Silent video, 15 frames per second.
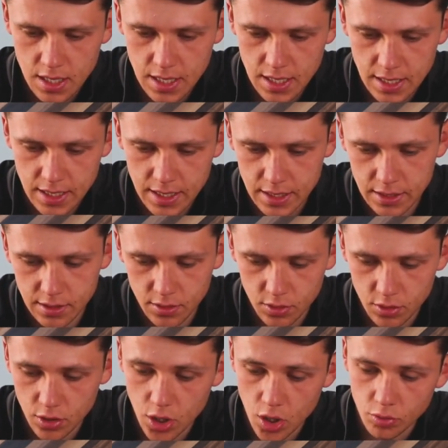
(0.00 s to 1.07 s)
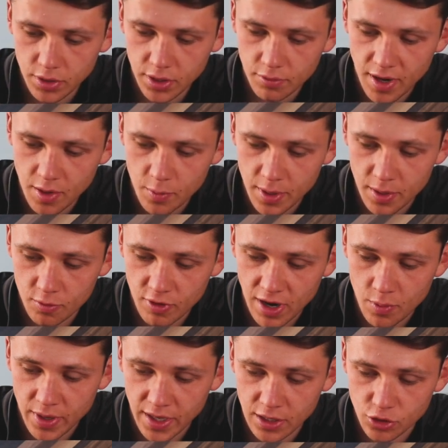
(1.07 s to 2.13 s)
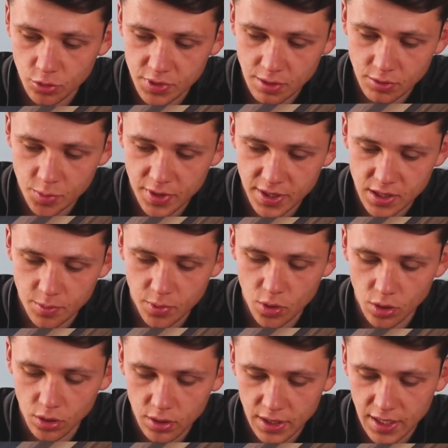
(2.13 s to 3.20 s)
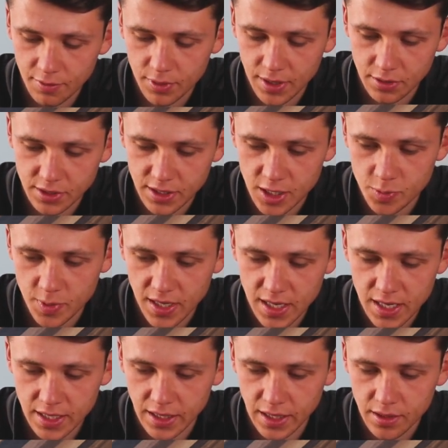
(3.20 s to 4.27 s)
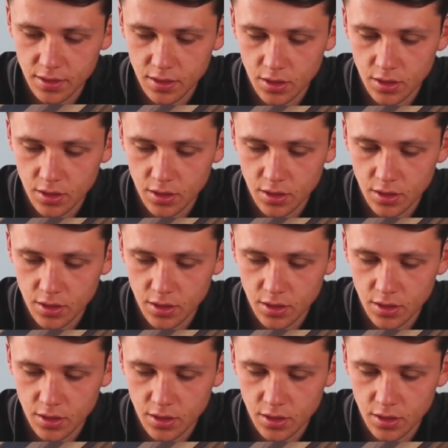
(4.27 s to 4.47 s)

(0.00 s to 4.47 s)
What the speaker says: and only the right winger jumps out to press the ball and everyone else stays behind it,